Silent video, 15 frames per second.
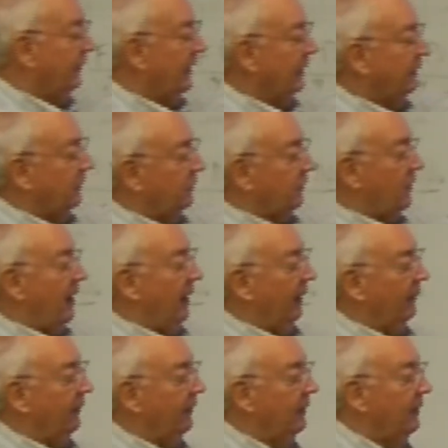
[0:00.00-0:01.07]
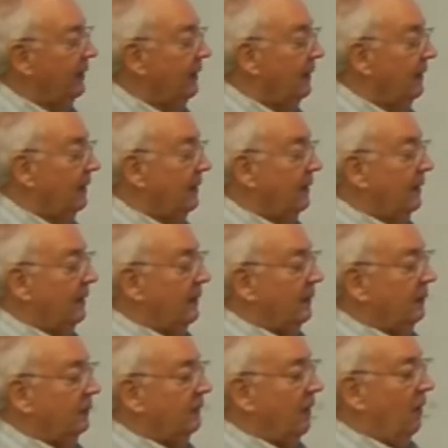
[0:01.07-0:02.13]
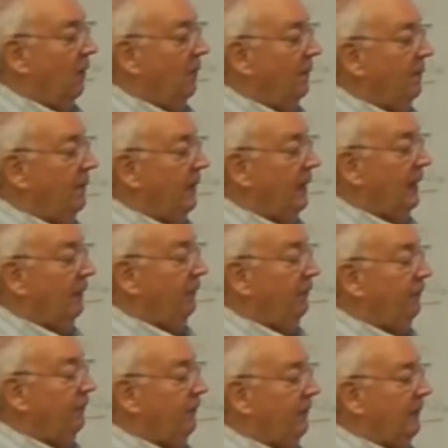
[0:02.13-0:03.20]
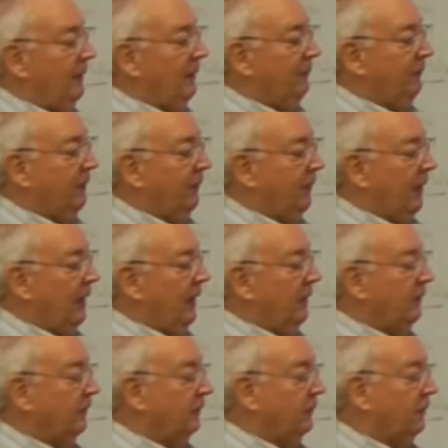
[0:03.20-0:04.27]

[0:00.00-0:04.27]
set the strength. So if the thing isn't